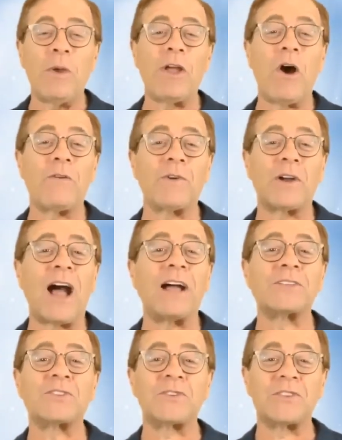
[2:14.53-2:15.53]
We offer
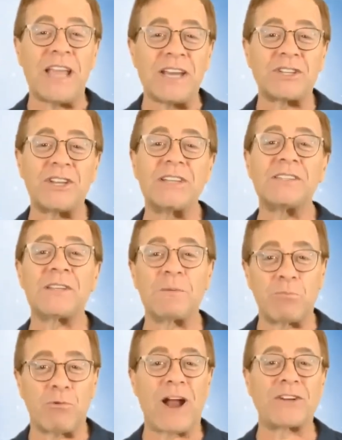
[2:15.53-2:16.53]
consultations and
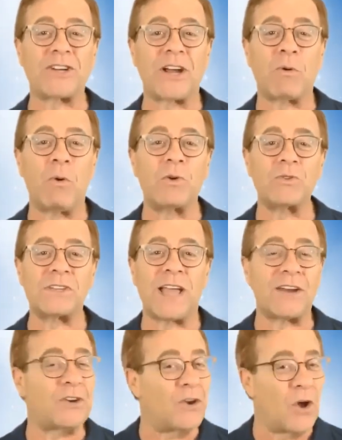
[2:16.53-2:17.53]
project quotes
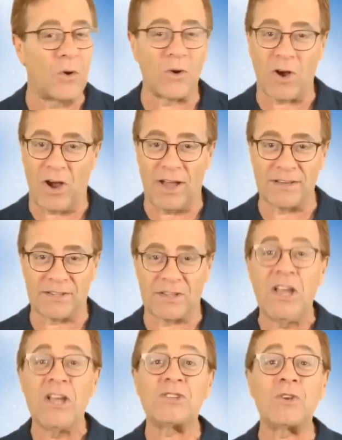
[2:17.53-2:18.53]
at no cost,
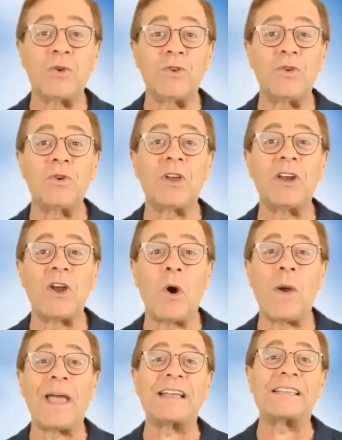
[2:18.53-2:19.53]
so you can
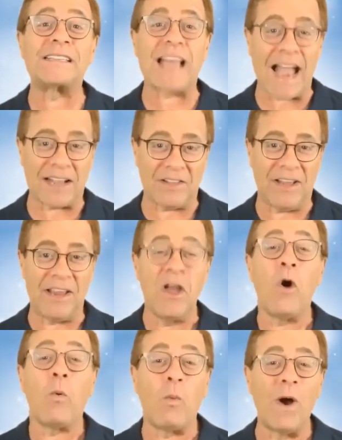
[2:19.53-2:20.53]
know exactly
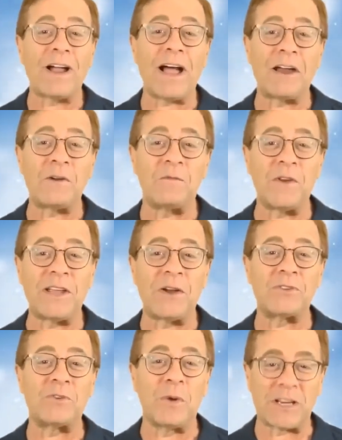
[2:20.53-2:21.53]
what kind of video
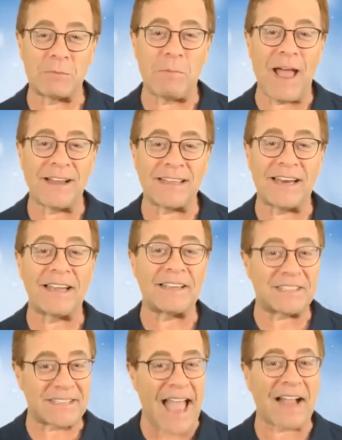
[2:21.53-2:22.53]
to expect and
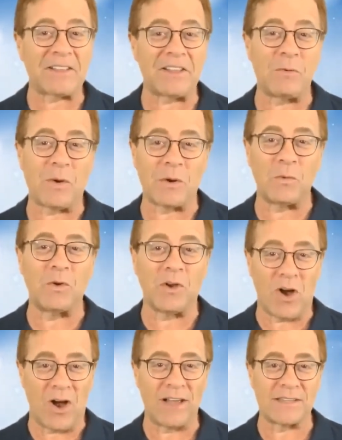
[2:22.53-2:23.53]
exactly what it will
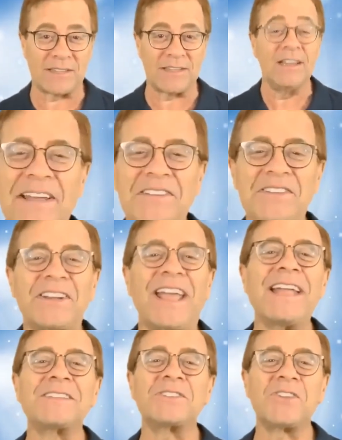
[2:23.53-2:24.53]
cost. To
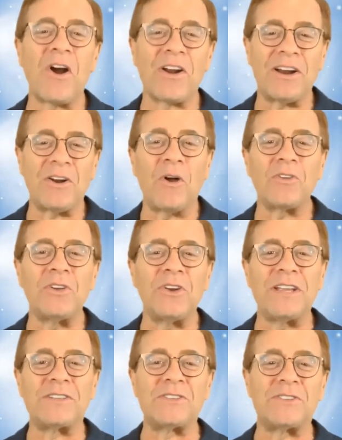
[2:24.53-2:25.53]
get started, all you
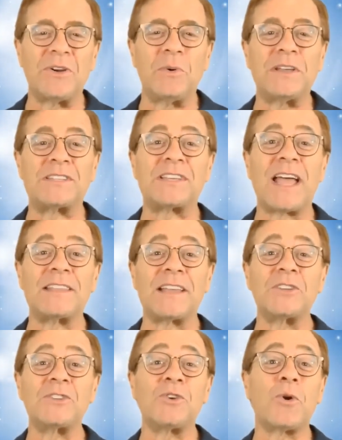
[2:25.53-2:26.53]
need to do is send
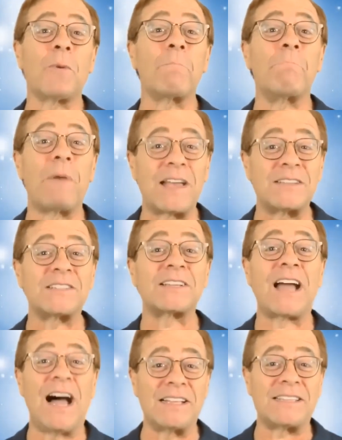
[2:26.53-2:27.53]
us your
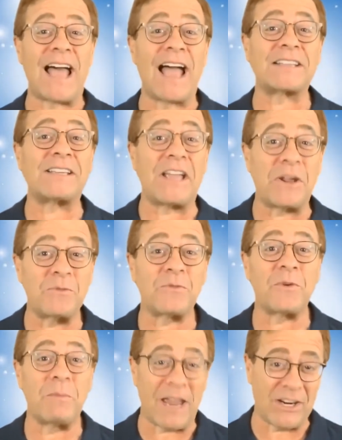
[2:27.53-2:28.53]
best contact
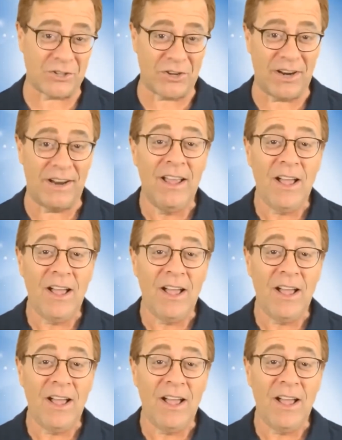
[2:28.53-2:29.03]
information,